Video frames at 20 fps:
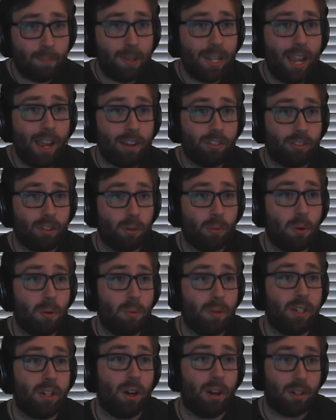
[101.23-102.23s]
yeah, so what
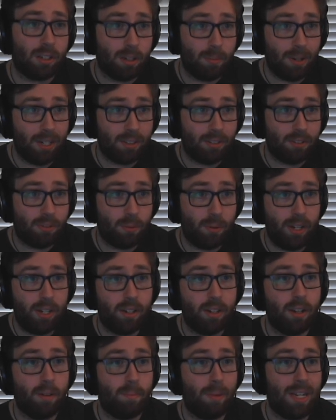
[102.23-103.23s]
we talked about this
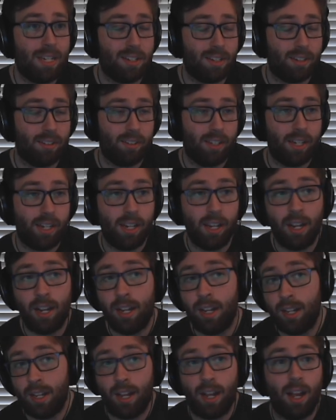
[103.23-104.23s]
week, basically
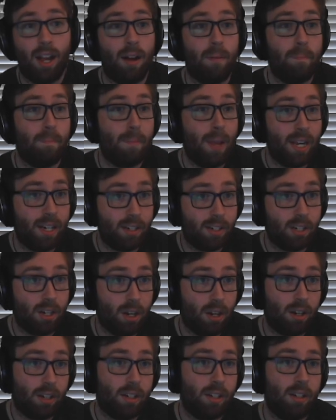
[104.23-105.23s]
meta
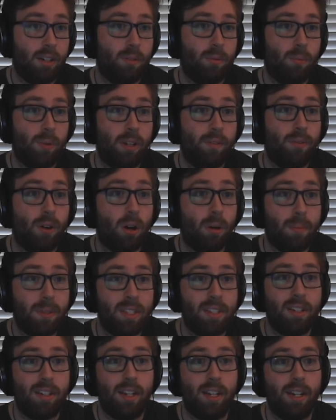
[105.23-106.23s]
talk. We've all
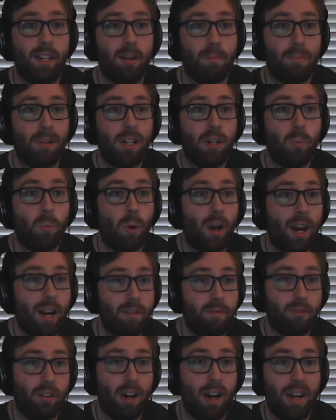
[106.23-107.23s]
been seeing a pretty
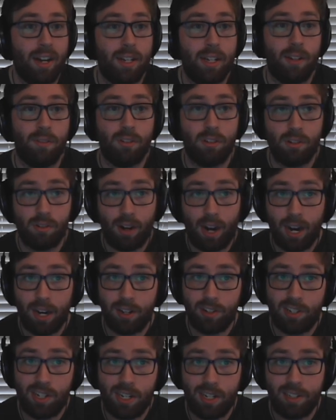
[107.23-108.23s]
wide variety of
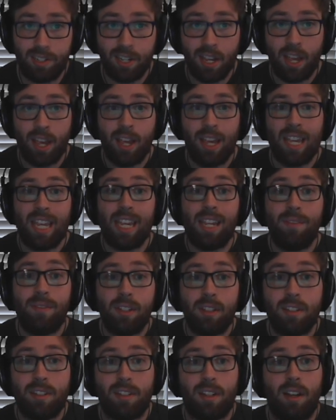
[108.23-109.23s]
strategies,
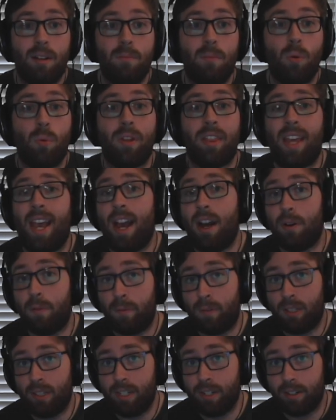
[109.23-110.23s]
even some without
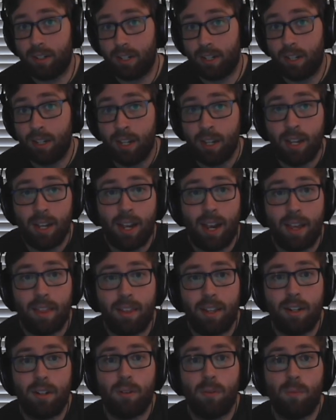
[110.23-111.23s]
Valeera. I
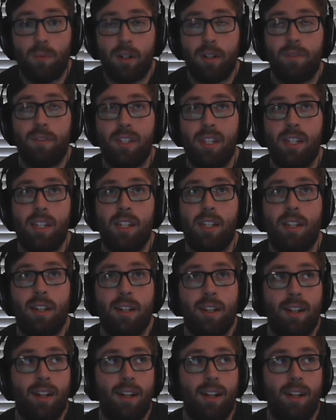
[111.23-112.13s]
think one of the